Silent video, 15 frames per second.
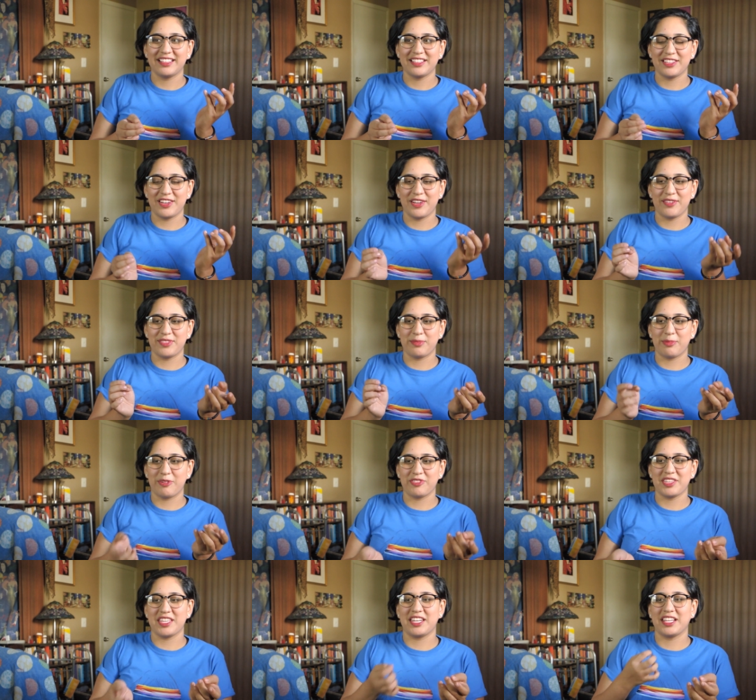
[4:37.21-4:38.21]
you know, they're
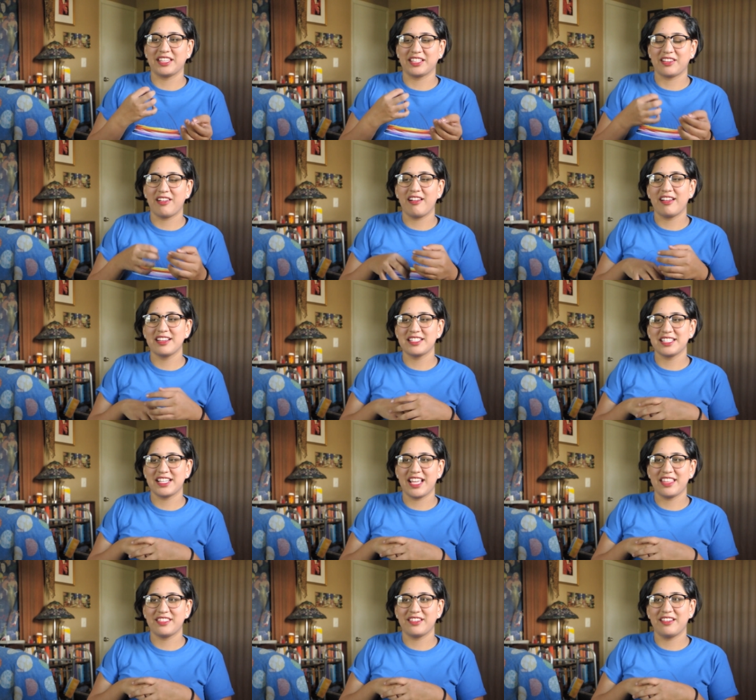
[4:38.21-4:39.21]
both eating in the car
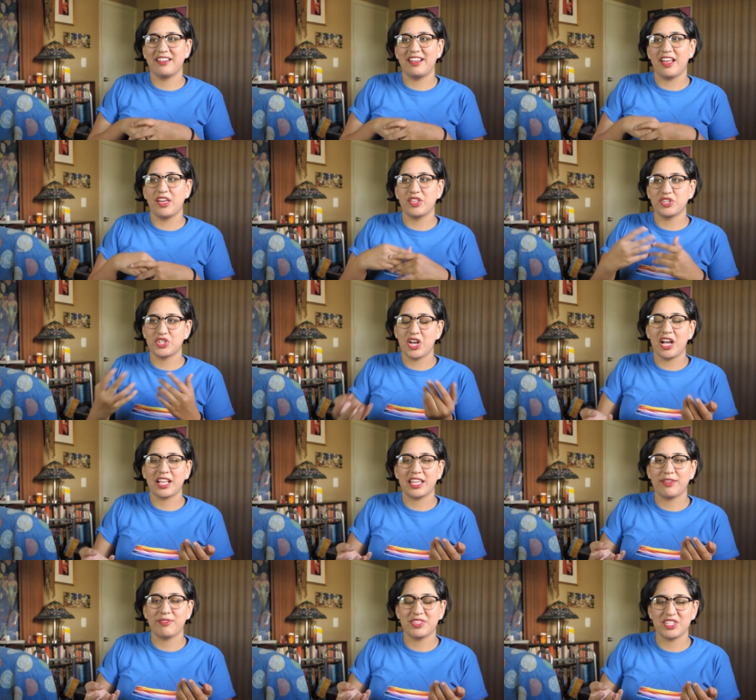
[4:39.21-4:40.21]
together and now they're
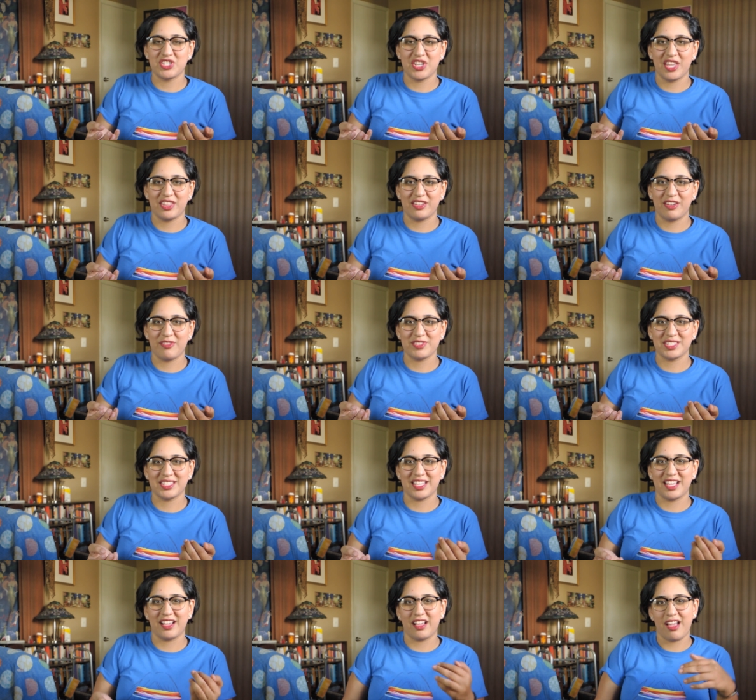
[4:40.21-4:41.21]
talking with each other. I was
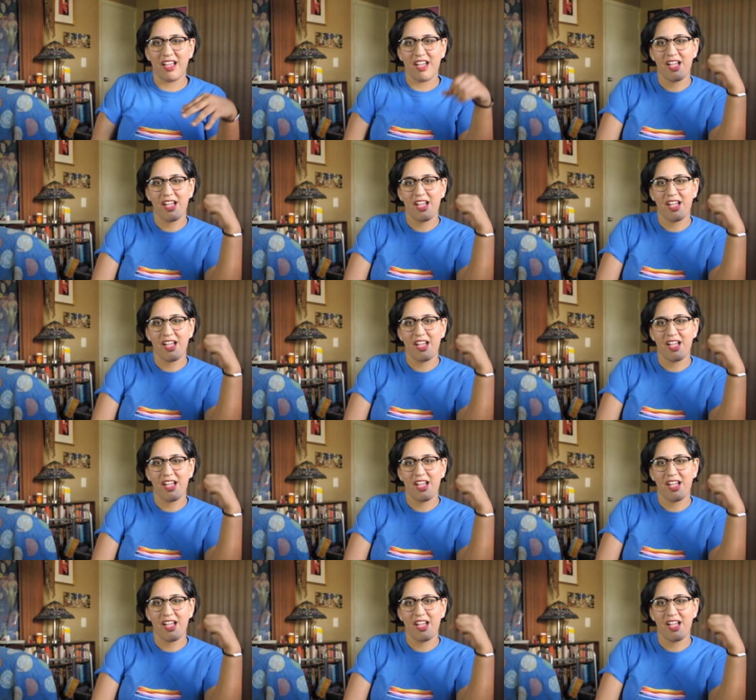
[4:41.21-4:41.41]
like,